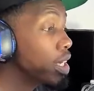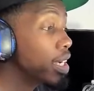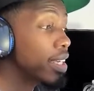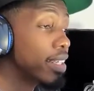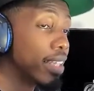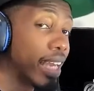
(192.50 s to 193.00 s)

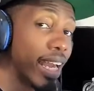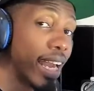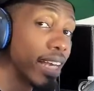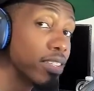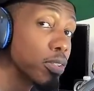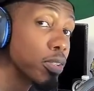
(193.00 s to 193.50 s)
that
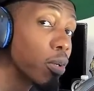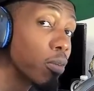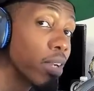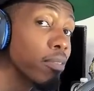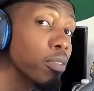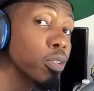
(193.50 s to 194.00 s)
adds to your
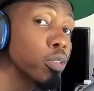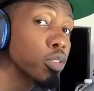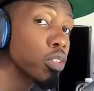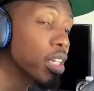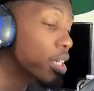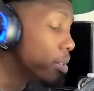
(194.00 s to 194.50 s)
revenue
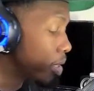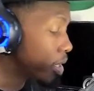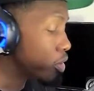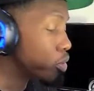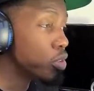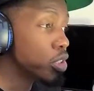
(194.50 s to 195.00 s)
stream, and
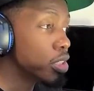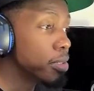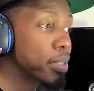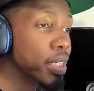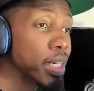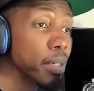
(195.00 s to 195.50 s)
you should
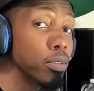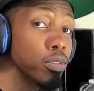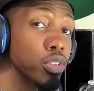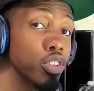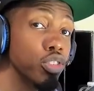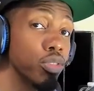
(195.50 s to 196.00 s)
be able
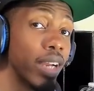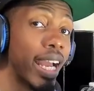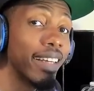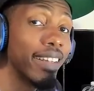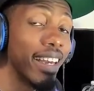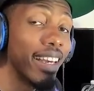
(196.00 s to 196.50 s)
to
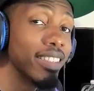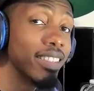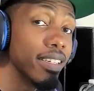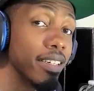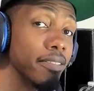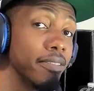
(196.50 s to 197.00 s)
track that
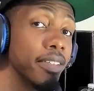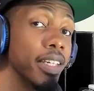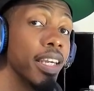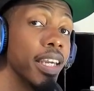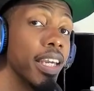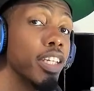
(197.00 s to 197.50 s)
stuff
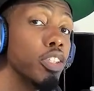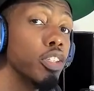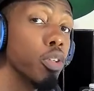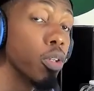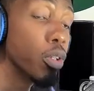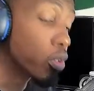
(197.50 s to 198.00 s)
in
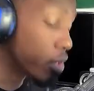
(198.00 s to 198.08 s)
your